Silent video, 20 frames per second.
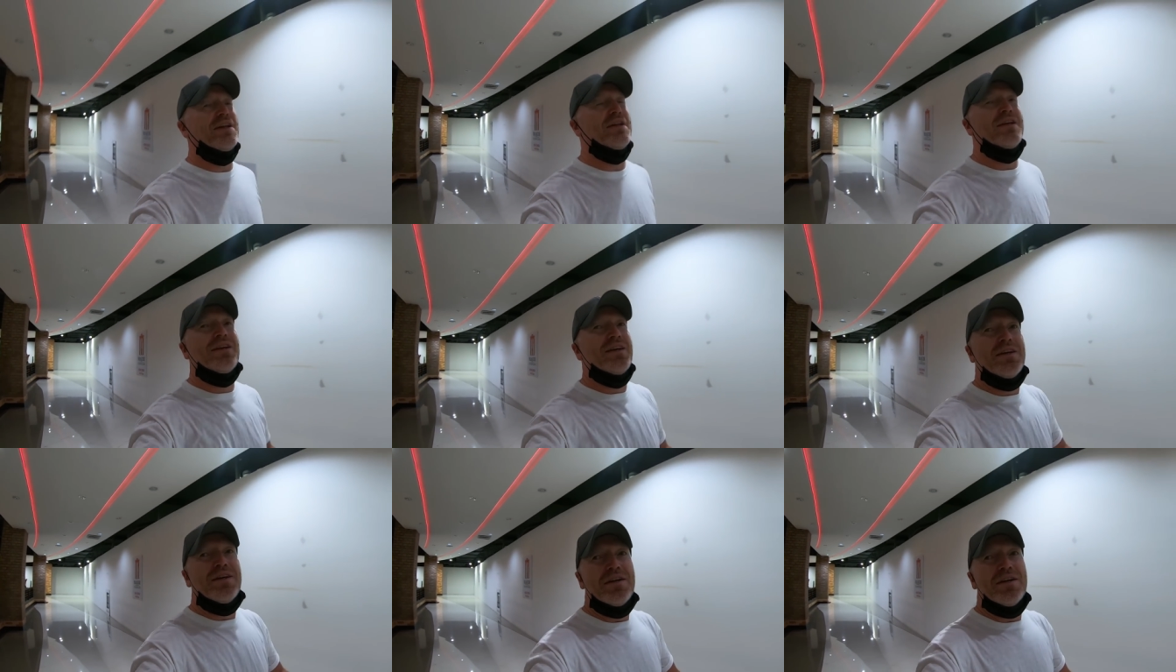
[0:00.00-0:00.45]

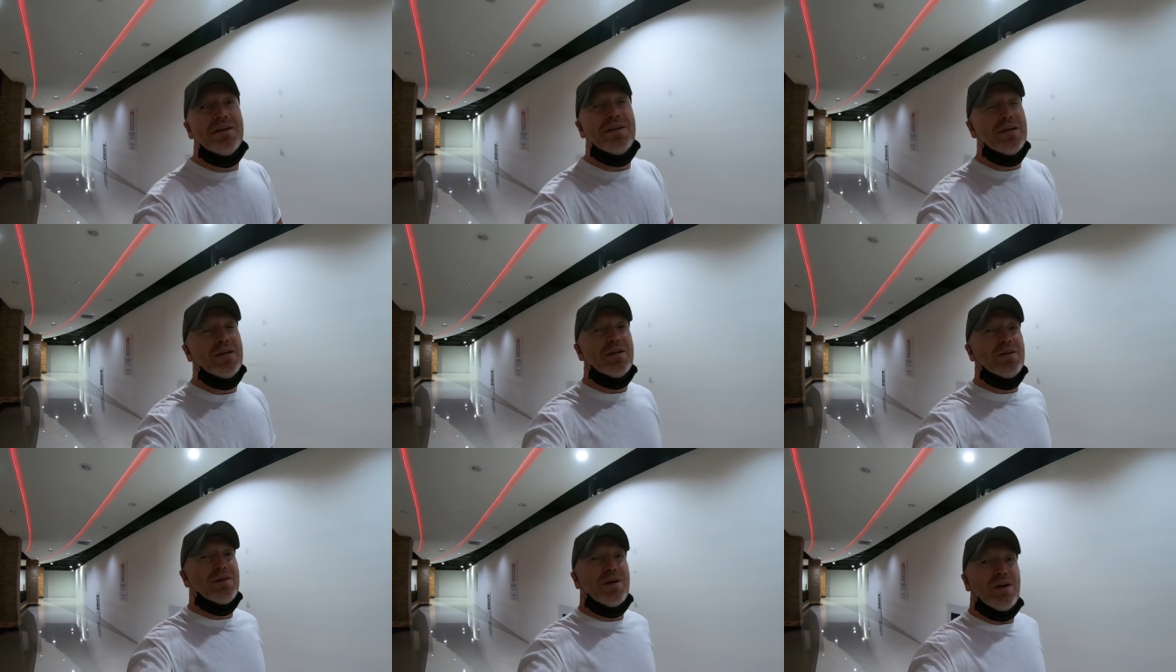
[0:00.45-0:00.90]

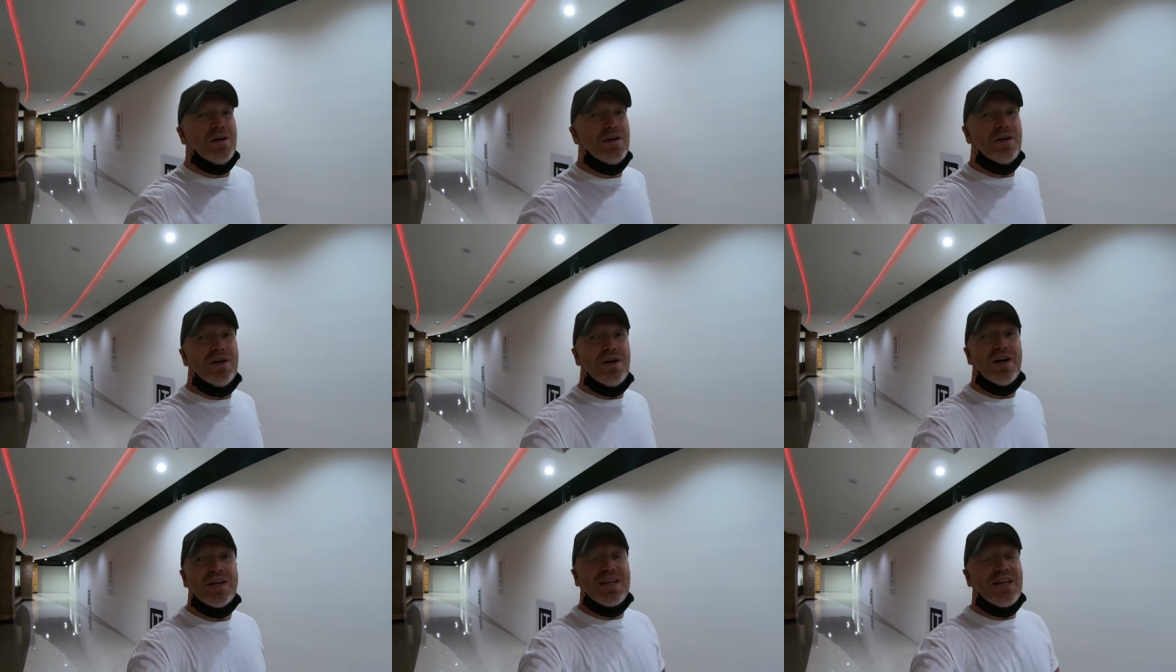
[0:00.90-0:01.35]

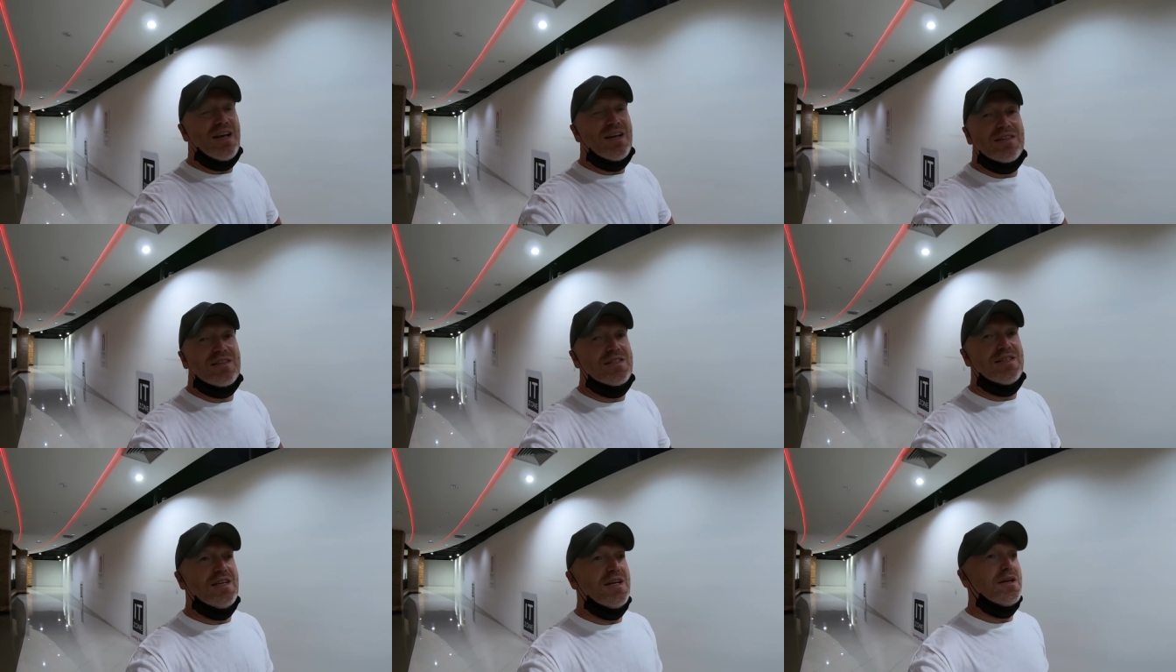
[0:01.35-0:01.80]
I
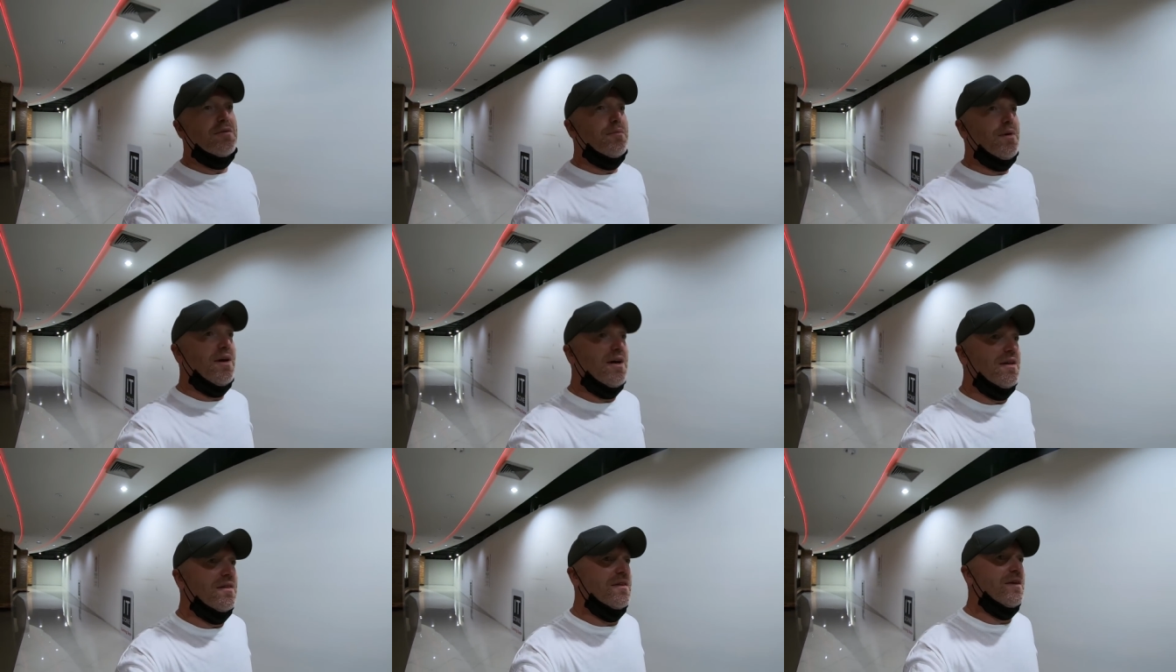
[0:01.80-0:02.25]
can't see it,
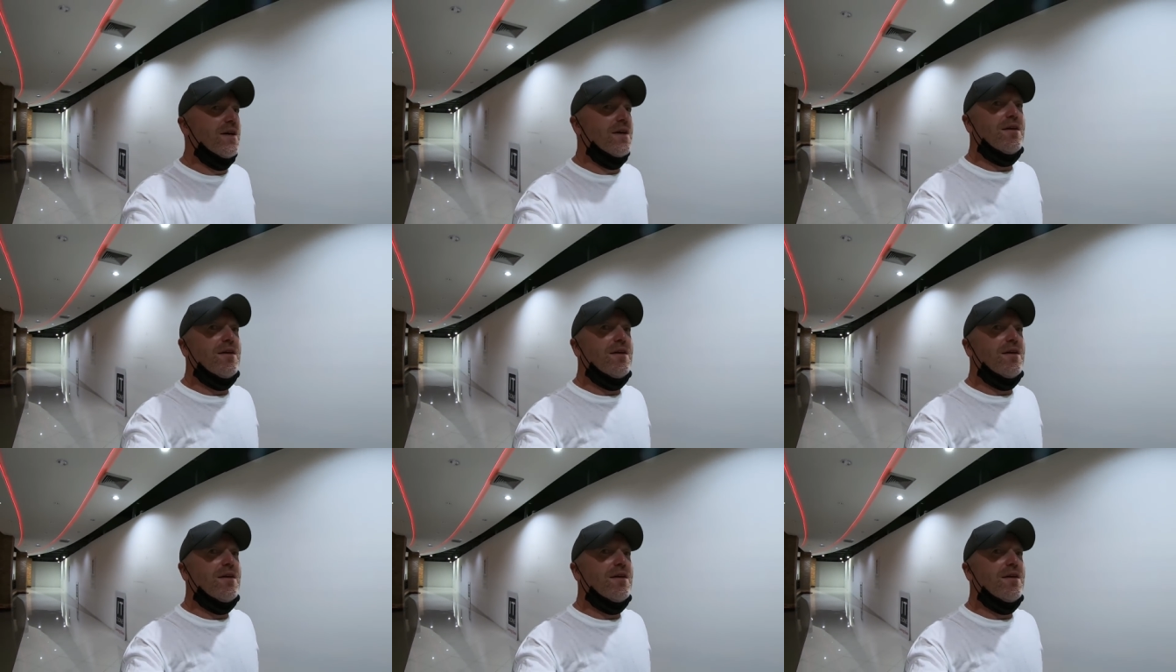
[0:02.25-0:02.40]
man.